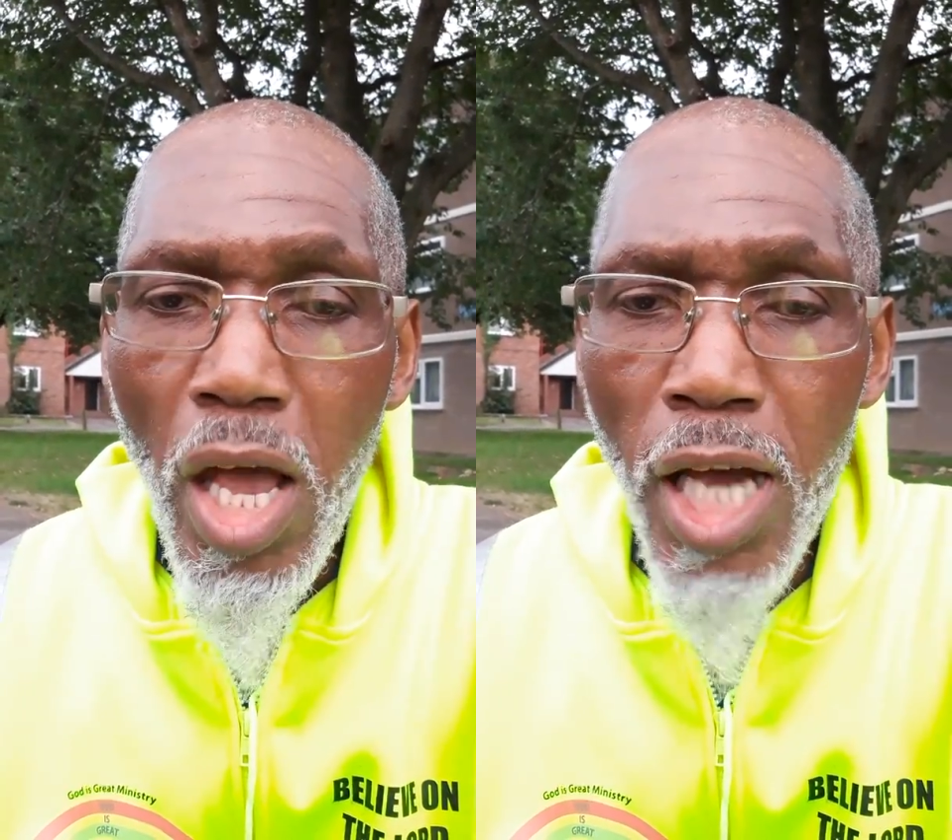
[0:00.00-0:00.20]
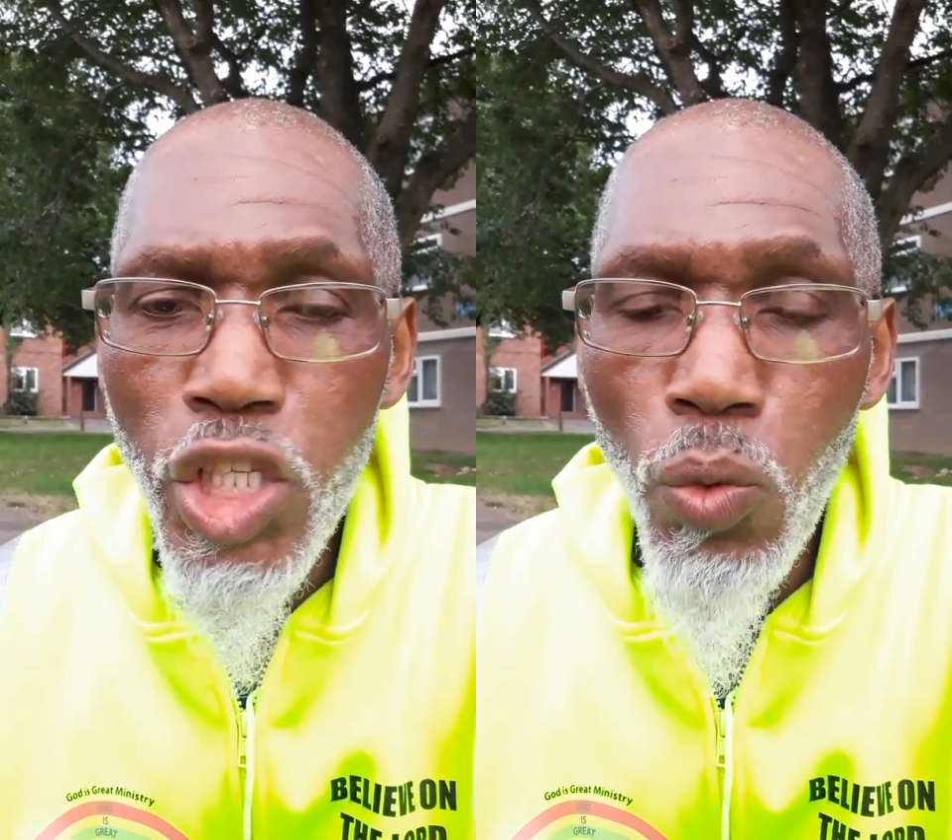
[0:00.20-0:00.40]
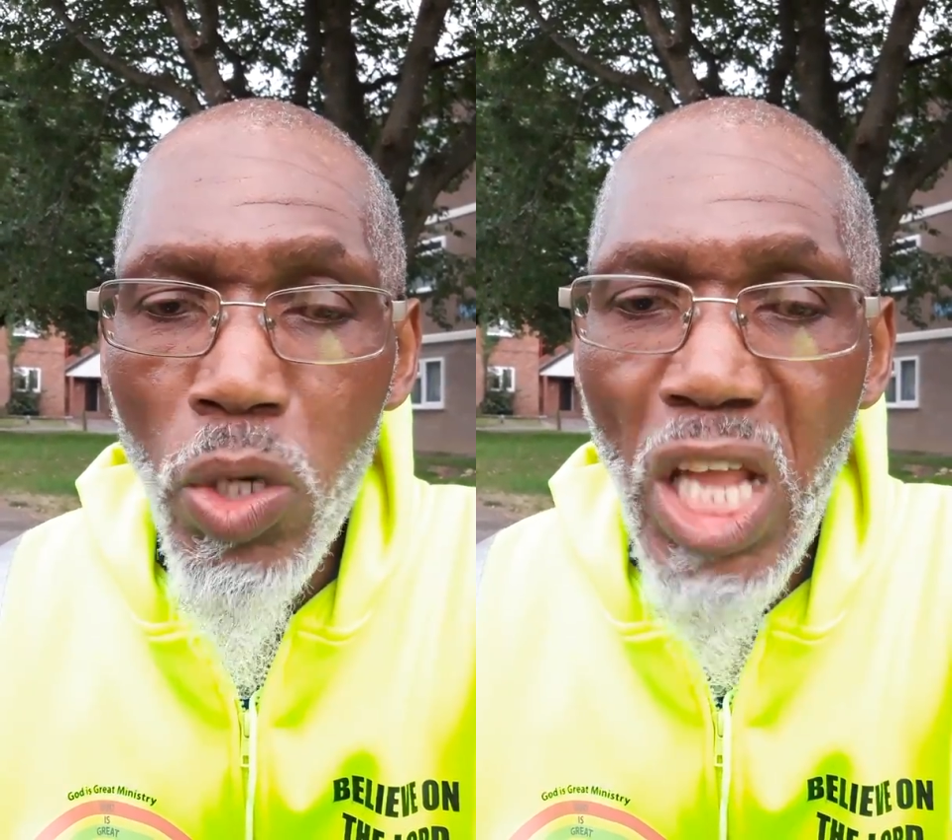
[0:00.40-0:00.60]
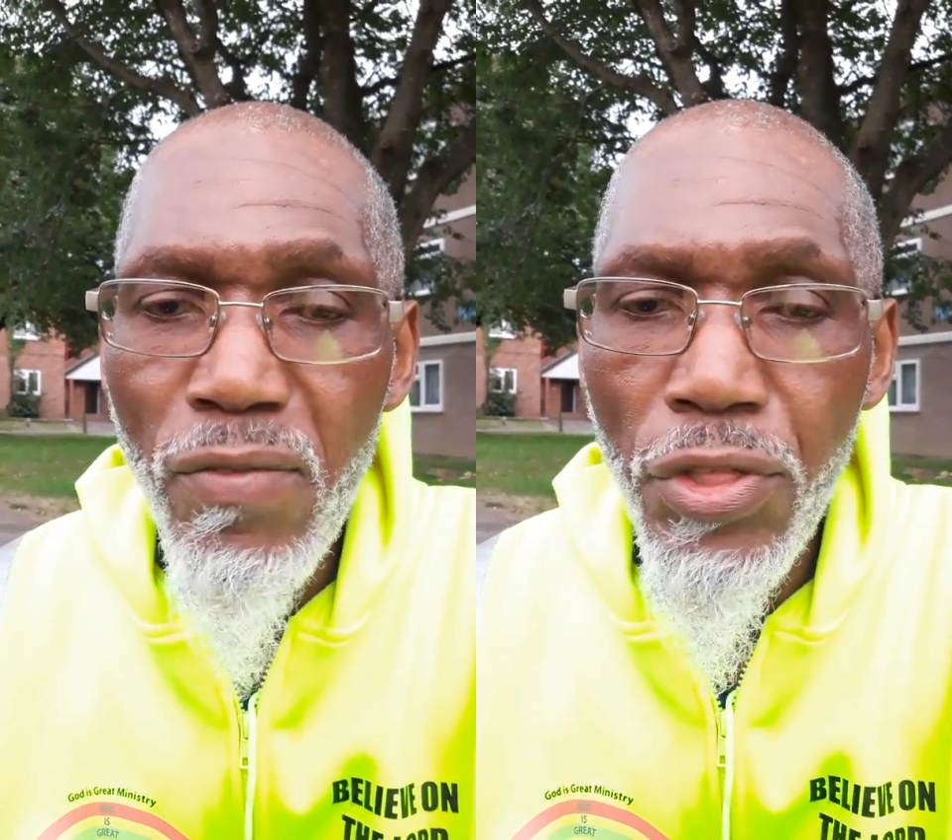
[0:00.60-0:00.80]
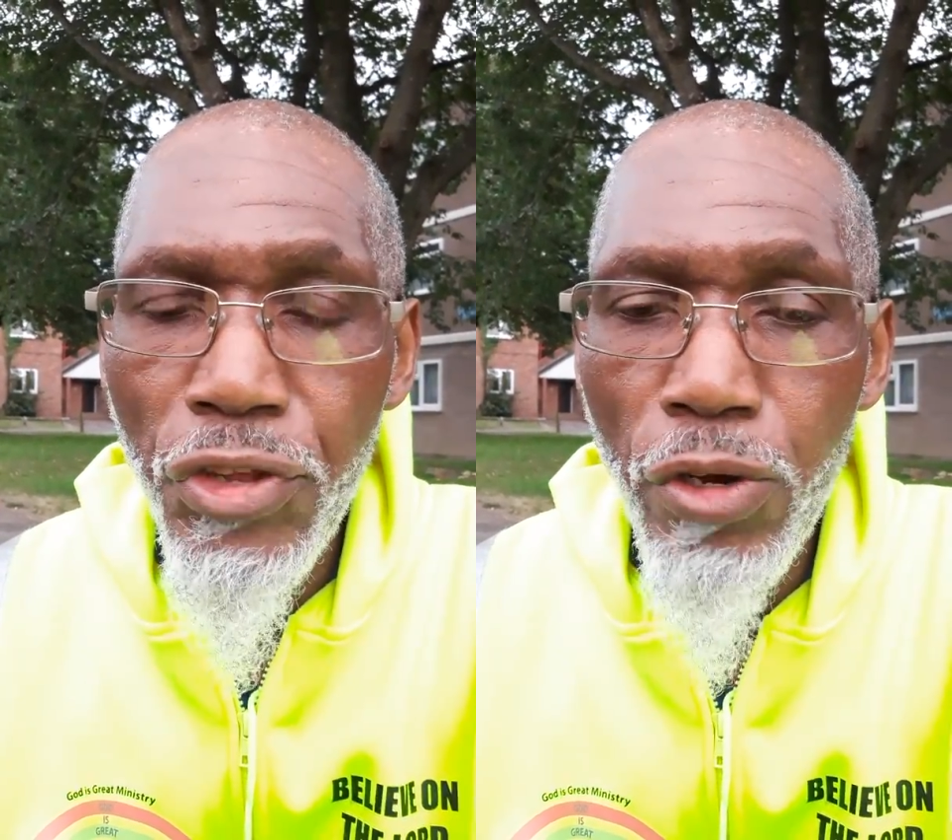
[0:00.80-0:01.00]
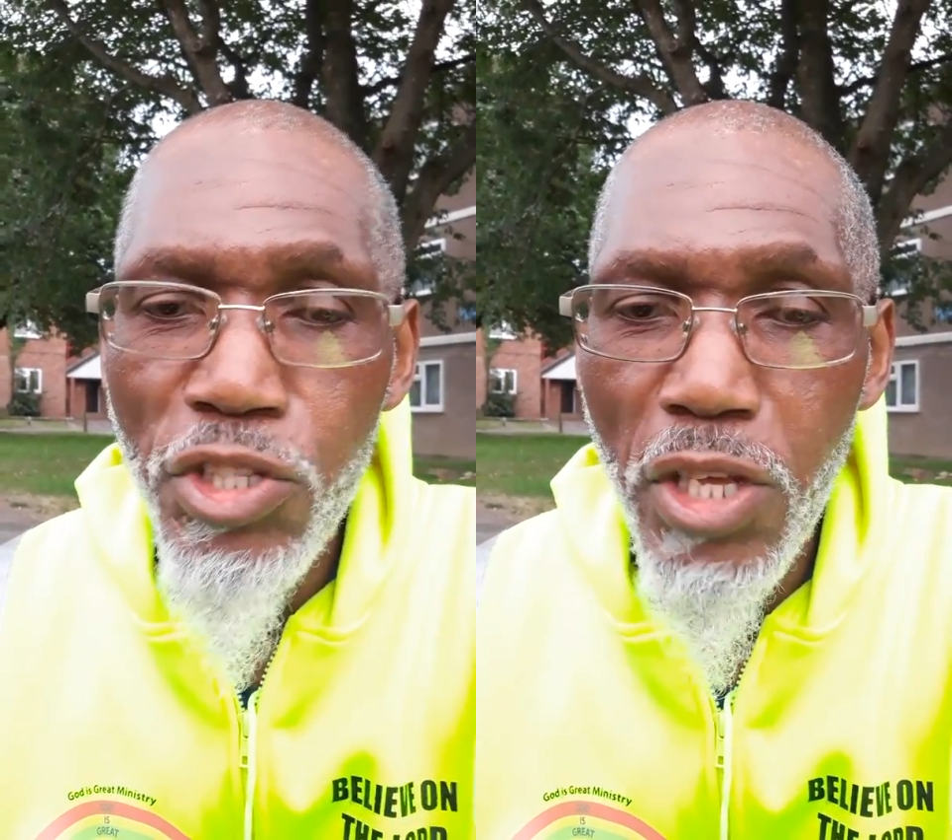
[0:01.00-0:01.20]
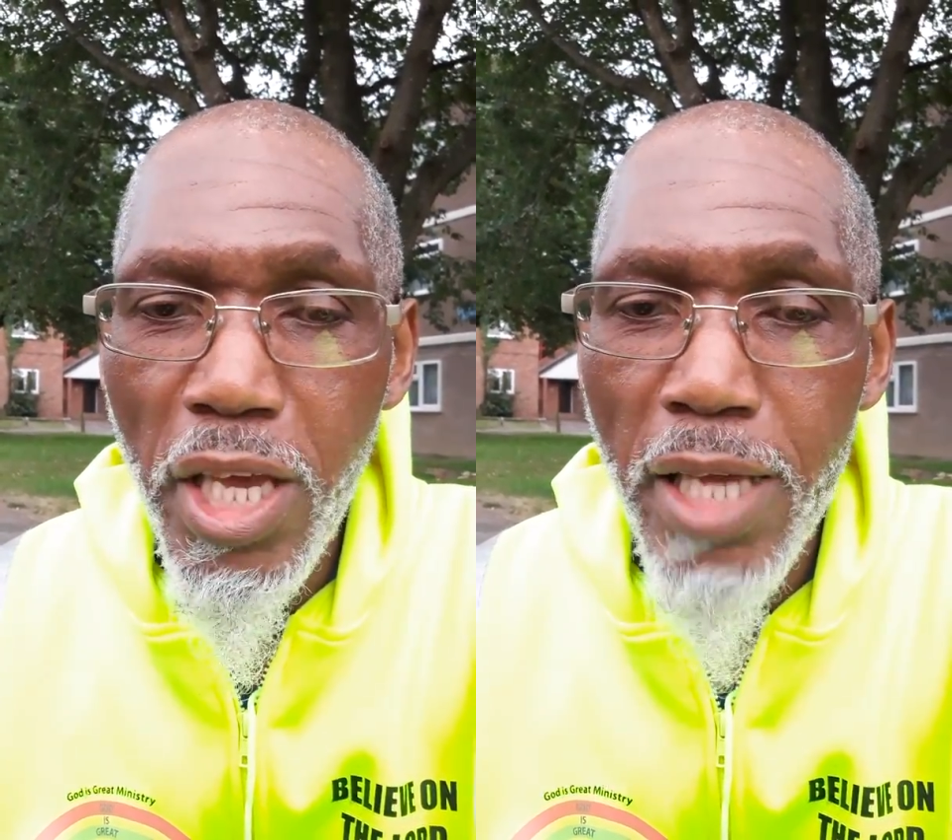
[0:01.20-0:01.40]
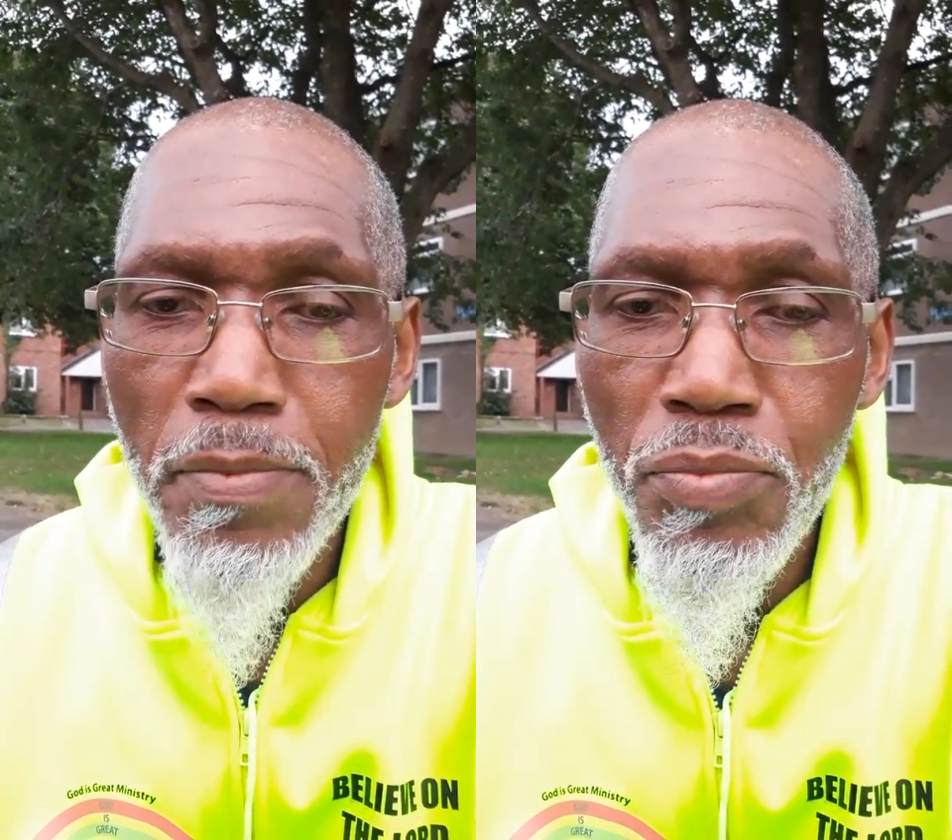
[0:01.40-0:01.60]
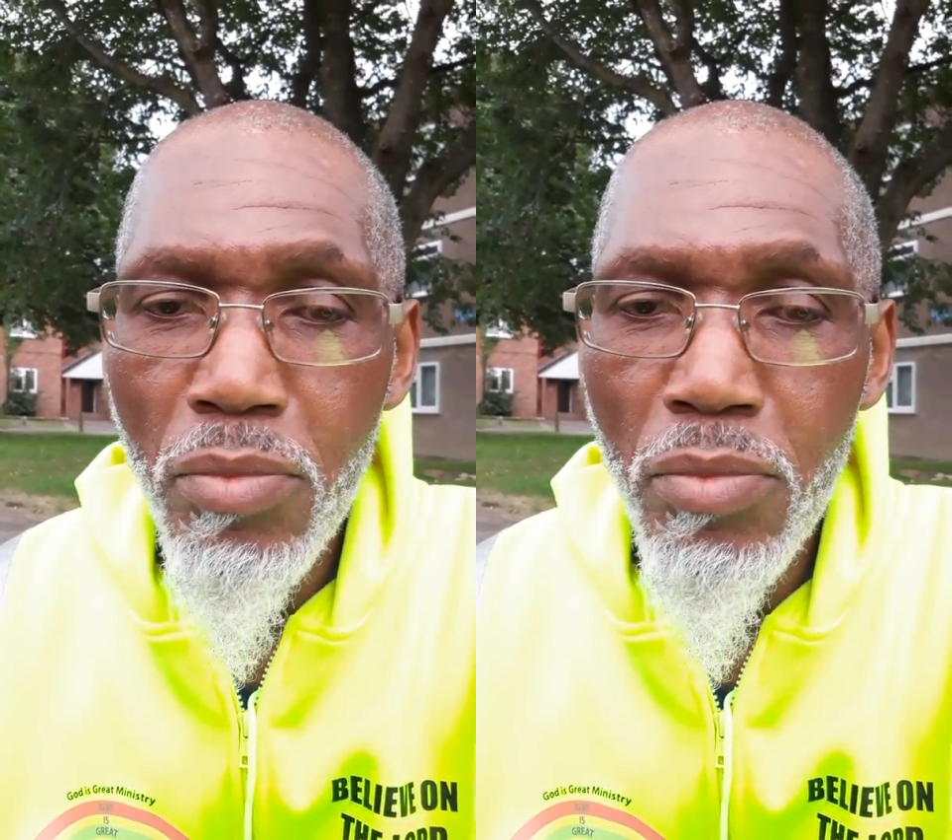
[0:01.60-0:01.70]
and you will never thirst again